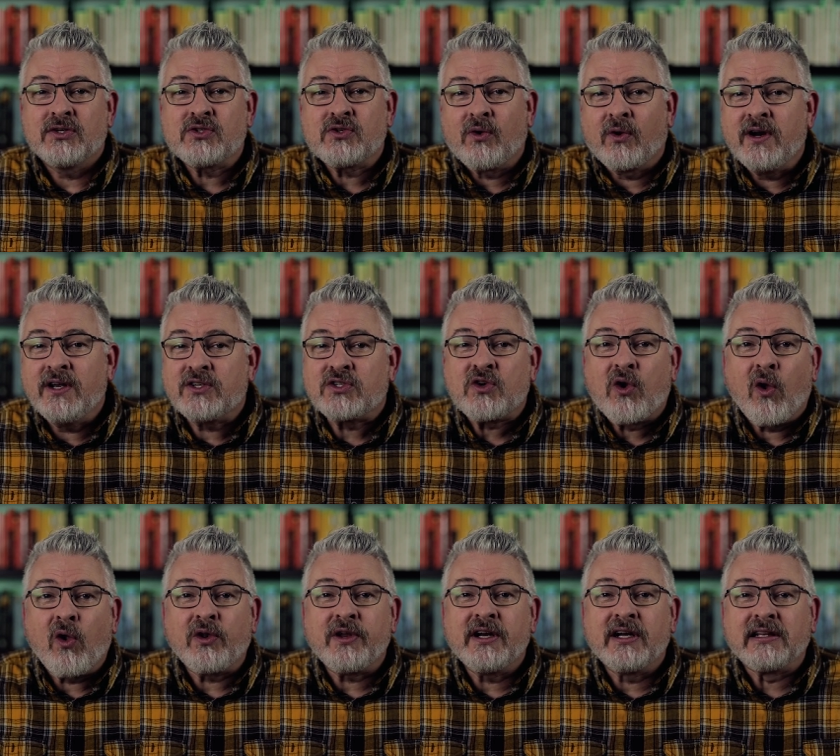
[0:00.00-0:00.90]
The story is
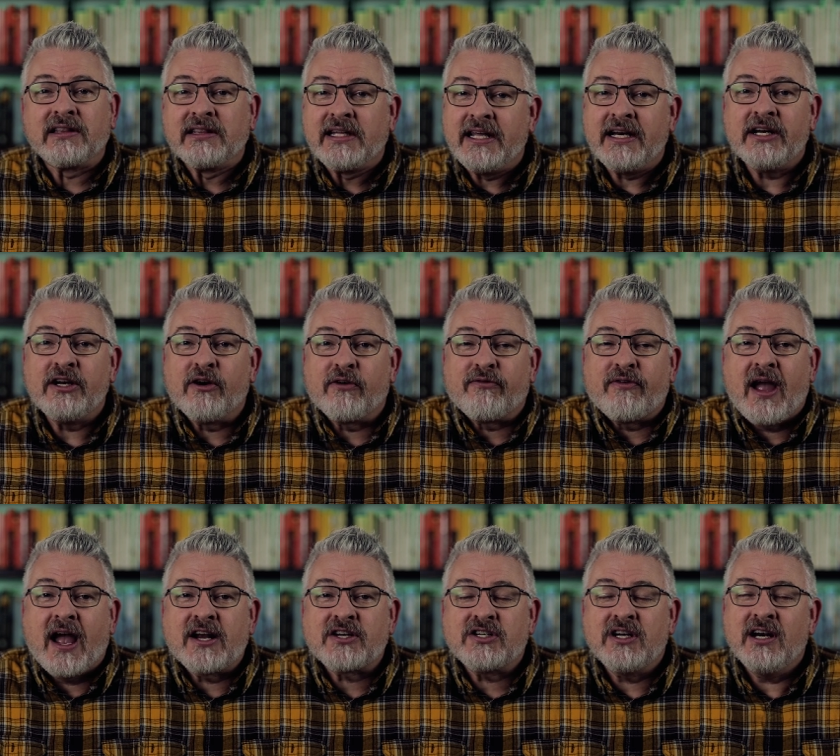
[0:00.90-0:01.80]
told in a linear
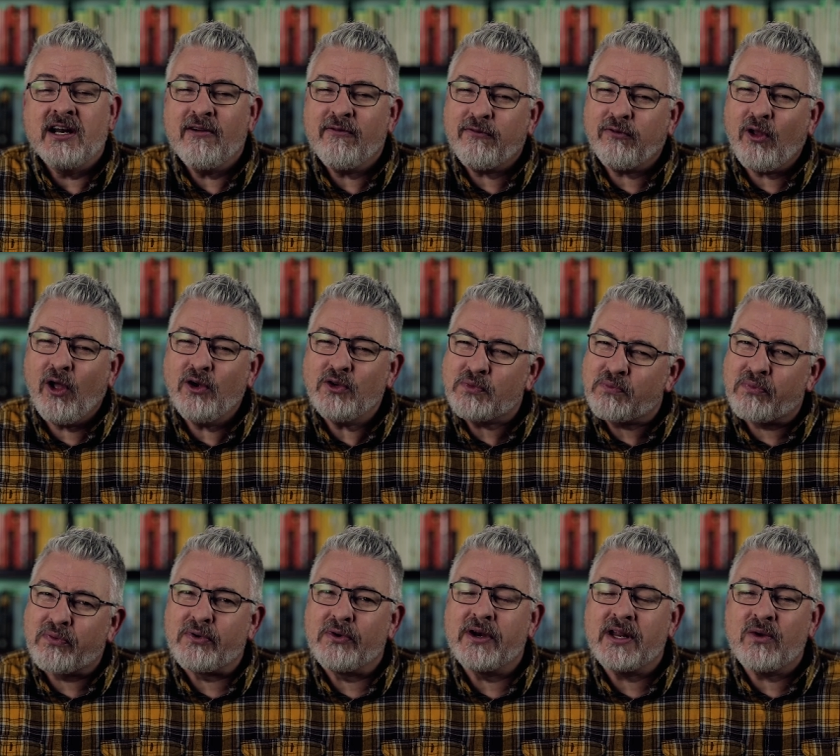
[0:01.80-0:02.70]
fashion, it flows
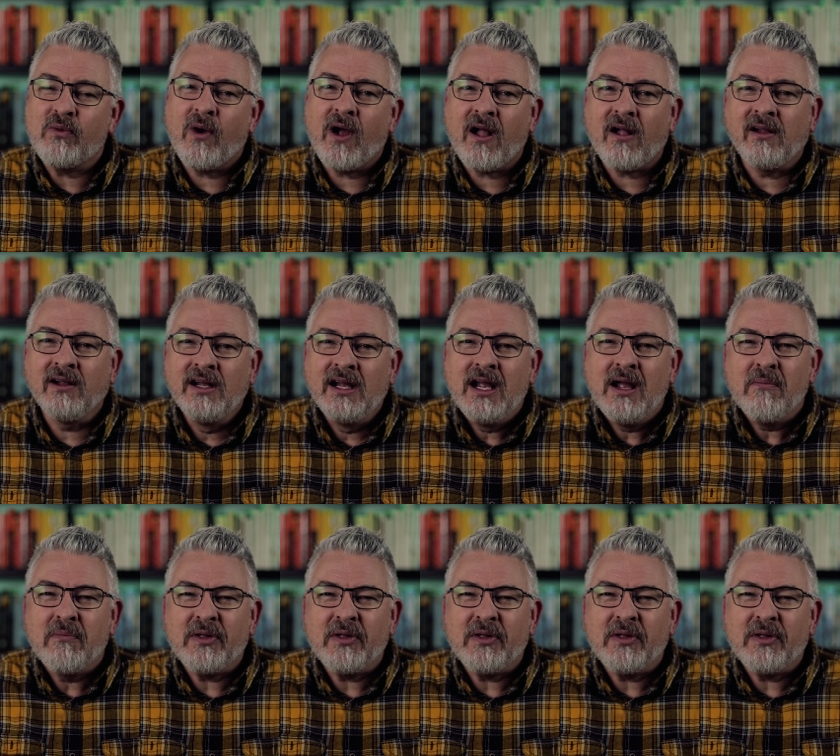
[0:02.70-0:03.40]
pretty well,